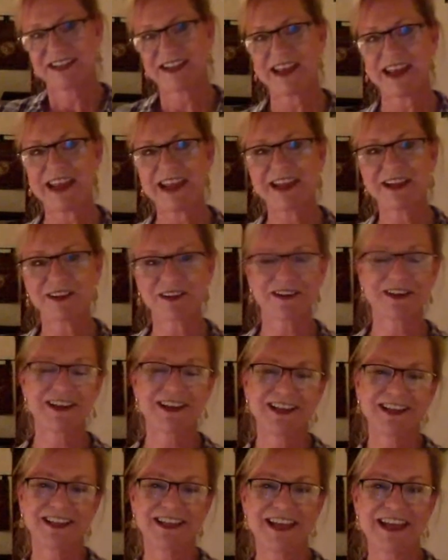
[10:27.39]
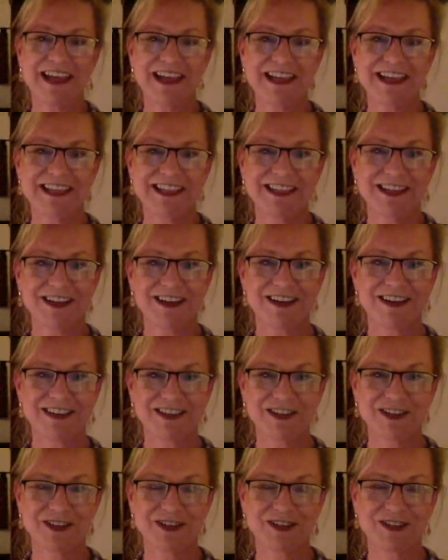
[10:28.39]
the hang in
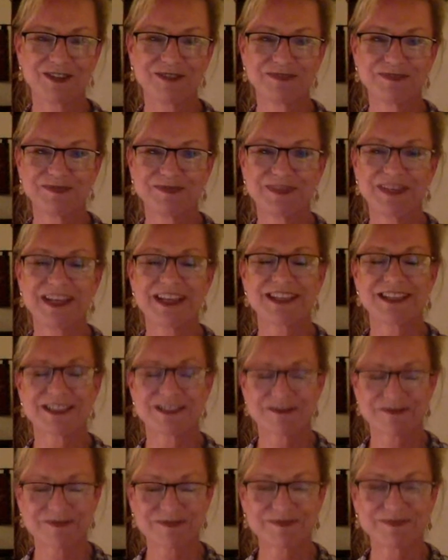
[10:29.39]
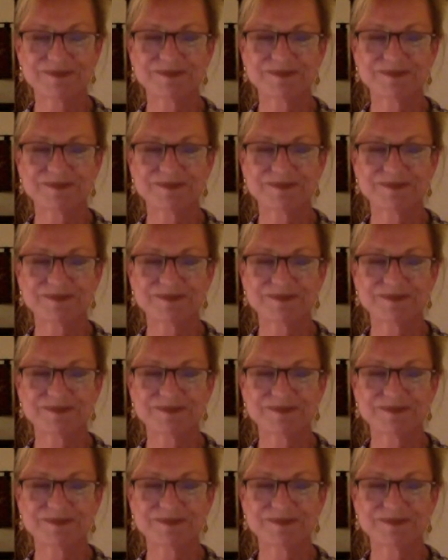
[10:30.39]
there girl. Yes.